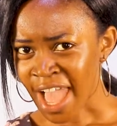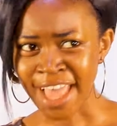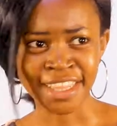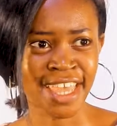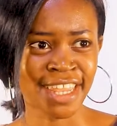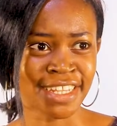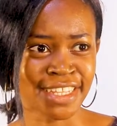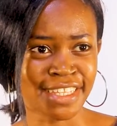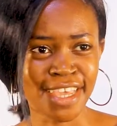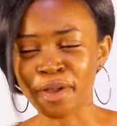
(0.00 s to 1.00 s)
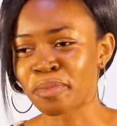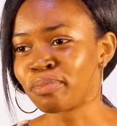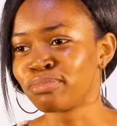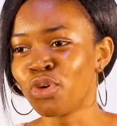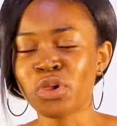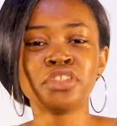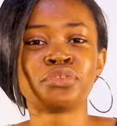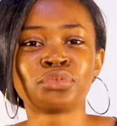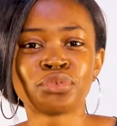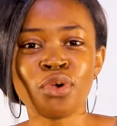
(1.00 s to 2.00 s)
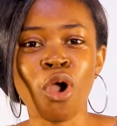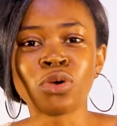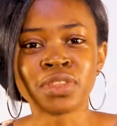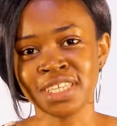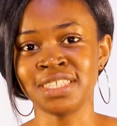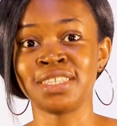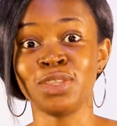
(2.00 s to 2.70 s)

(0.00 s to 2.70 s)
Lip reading: And then they are going through all this.